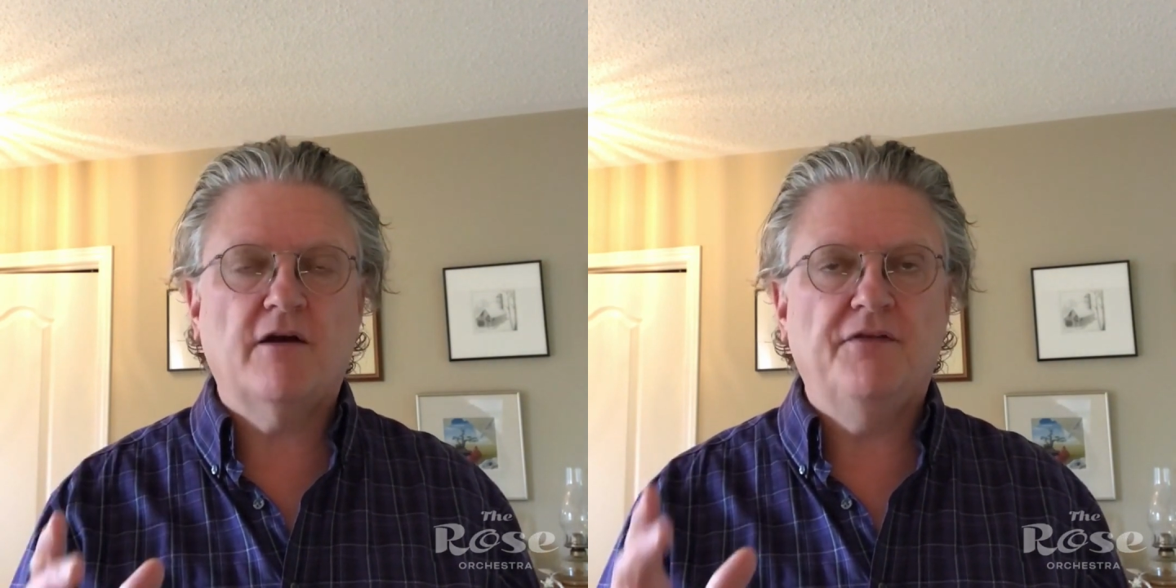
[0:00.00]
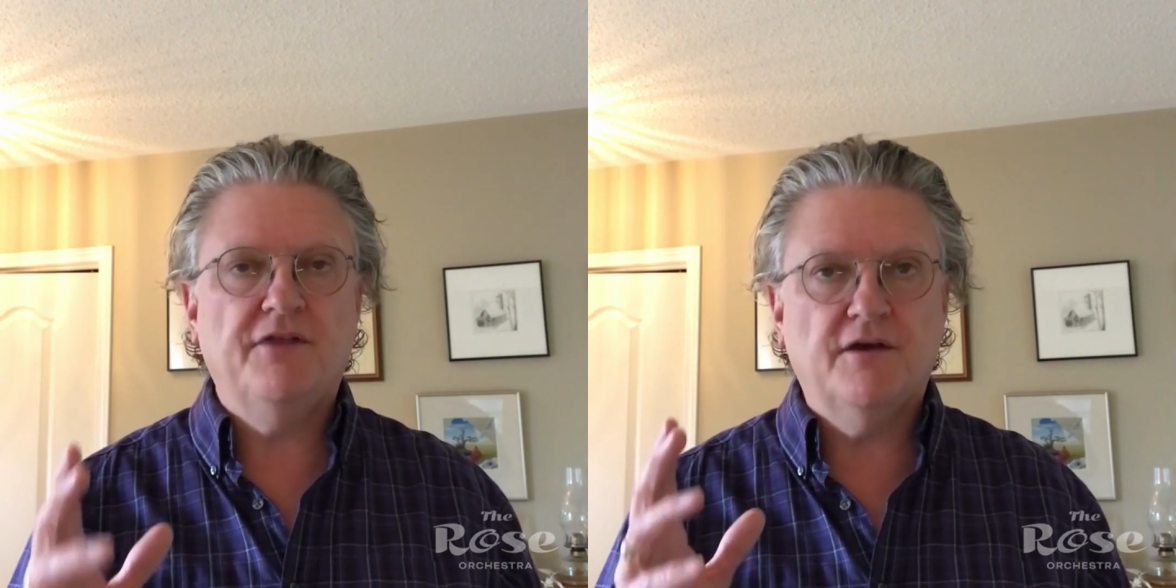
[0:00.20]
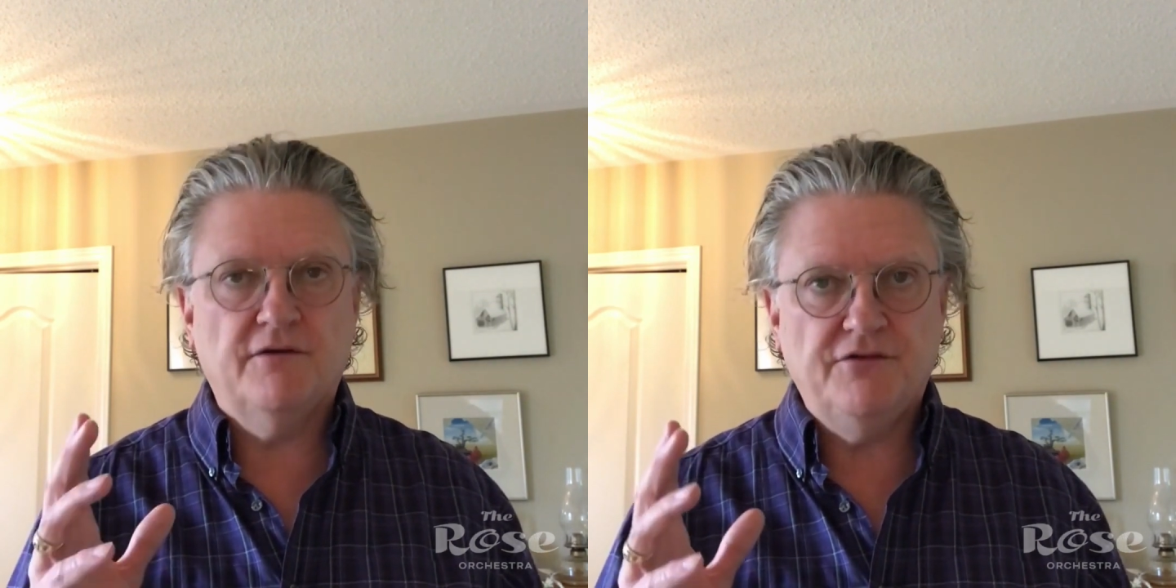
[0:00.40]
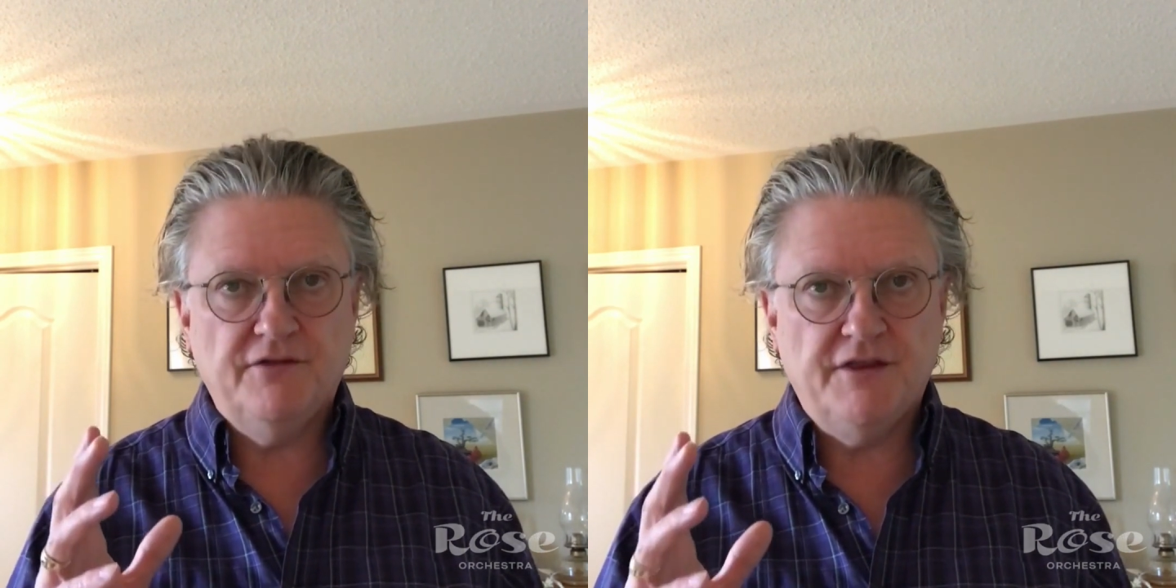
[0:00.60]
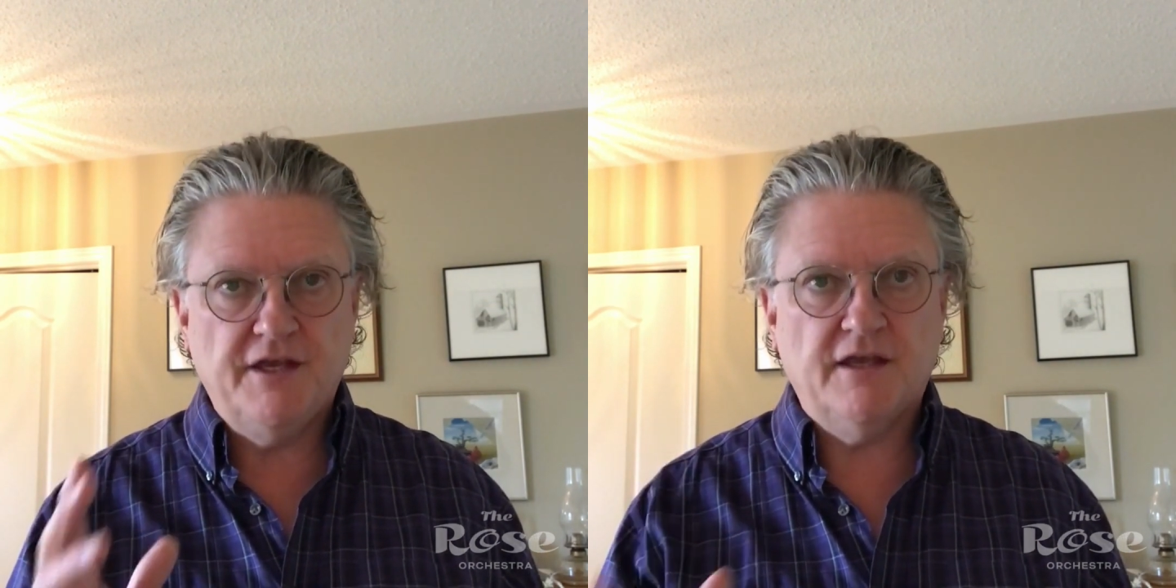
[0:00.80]
and
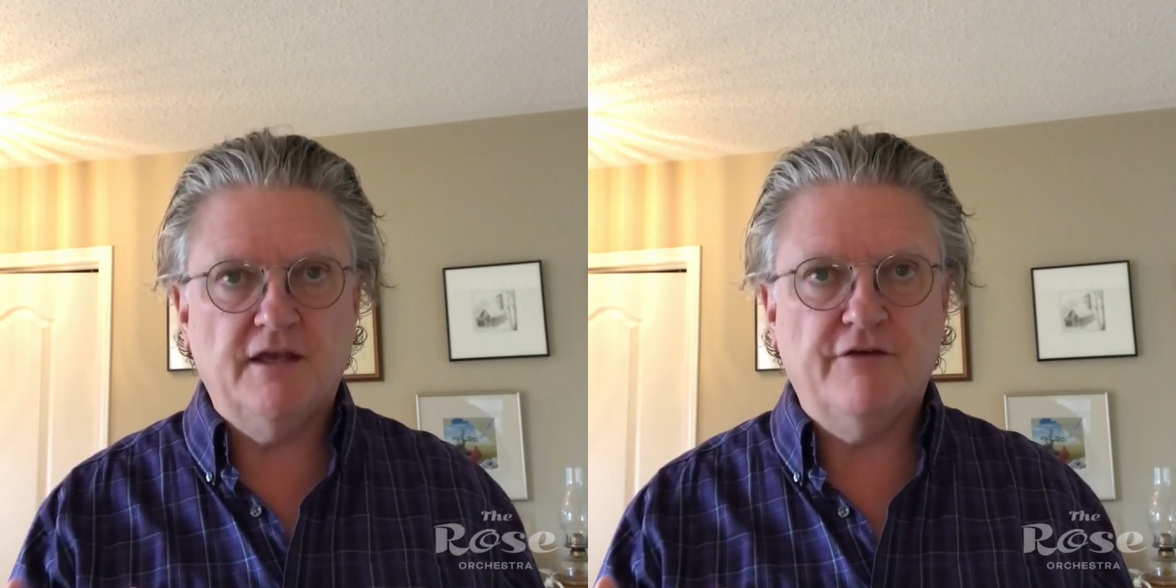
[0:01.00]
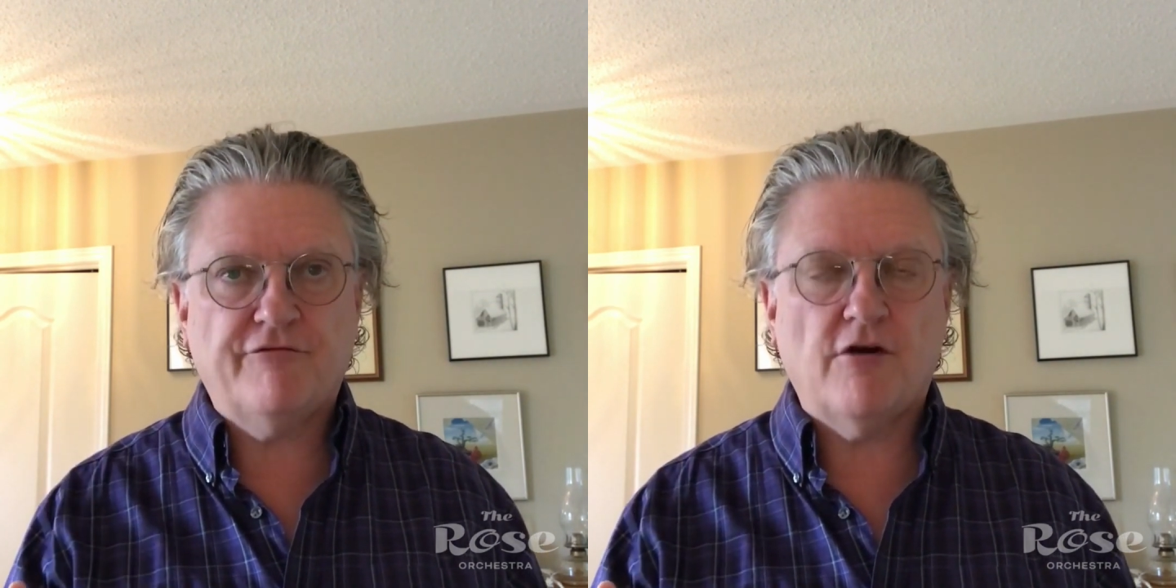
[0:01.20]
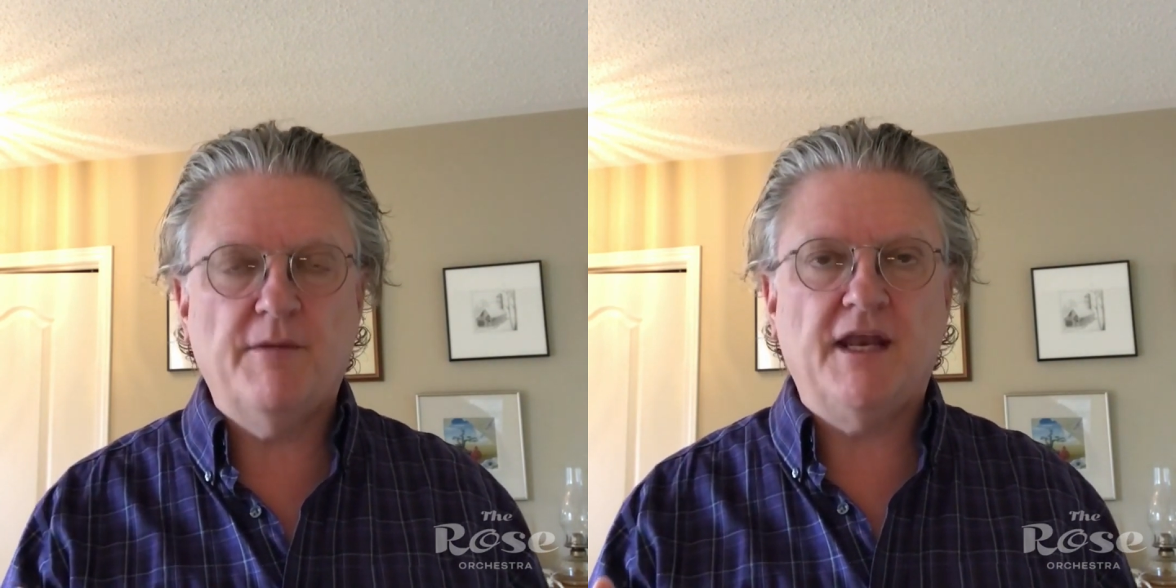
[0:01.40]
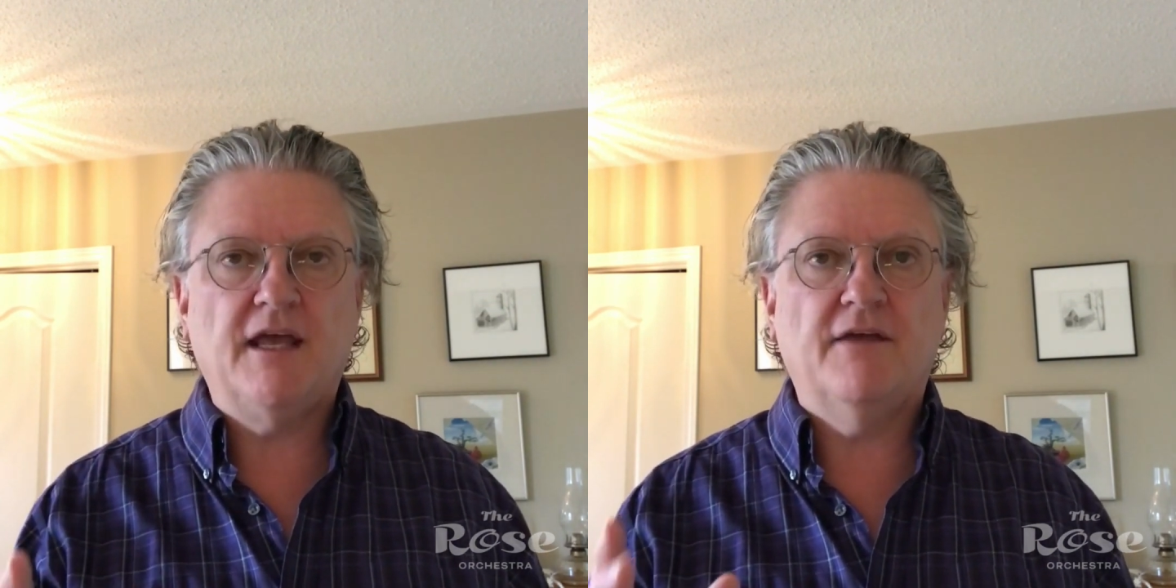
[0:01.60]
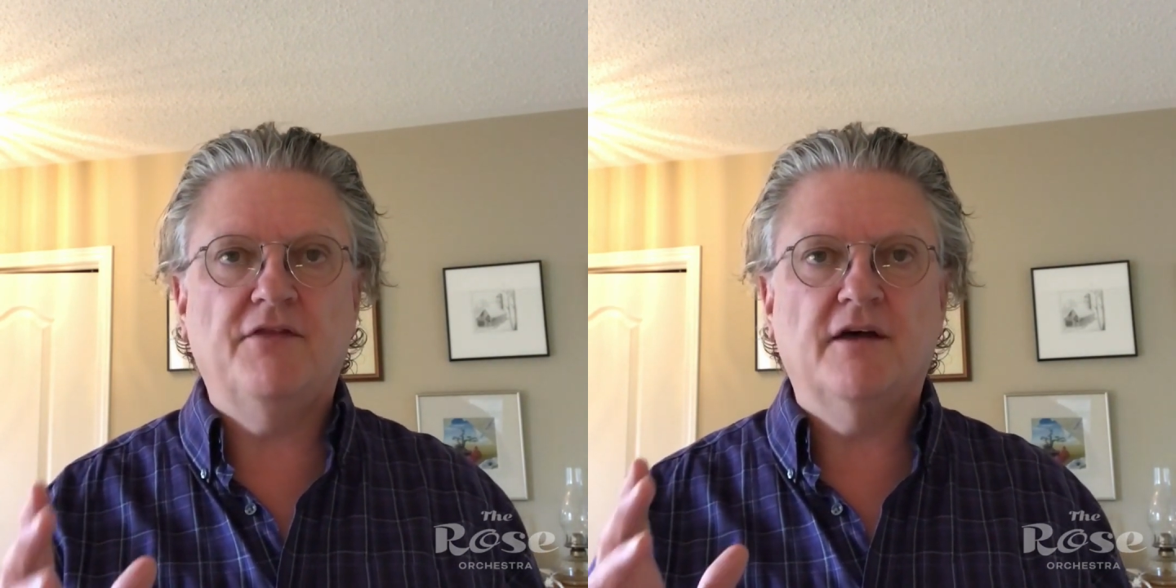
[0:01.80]
the infirmity
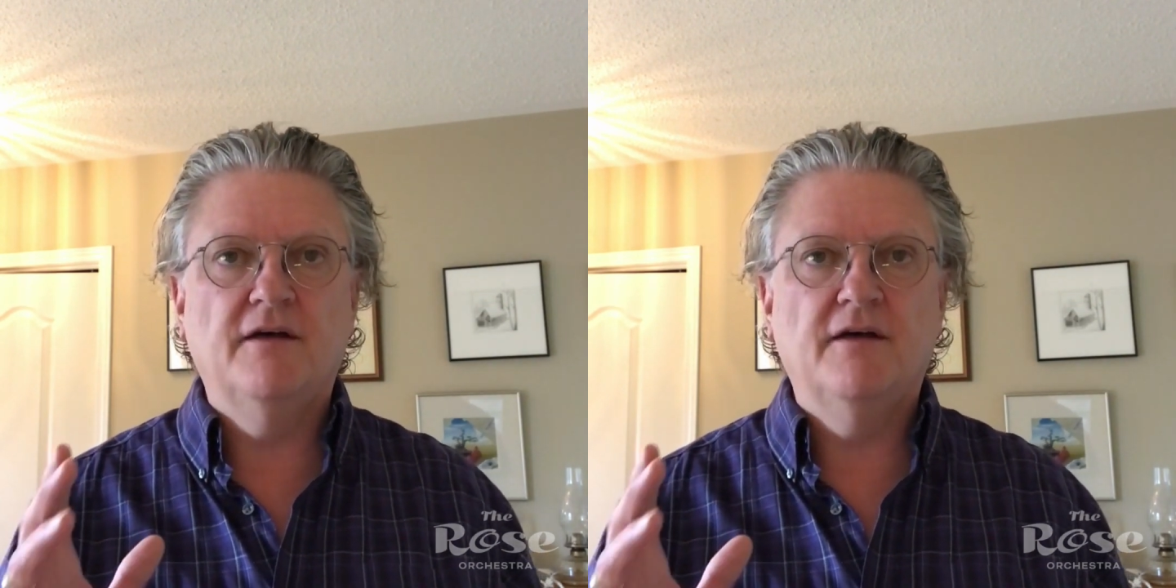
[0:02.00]
and